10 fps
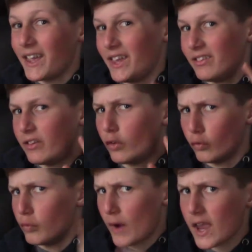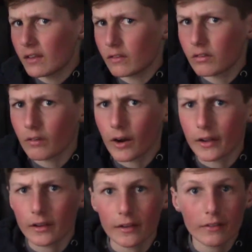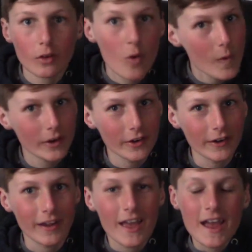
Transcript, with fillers: until rain started in the corner.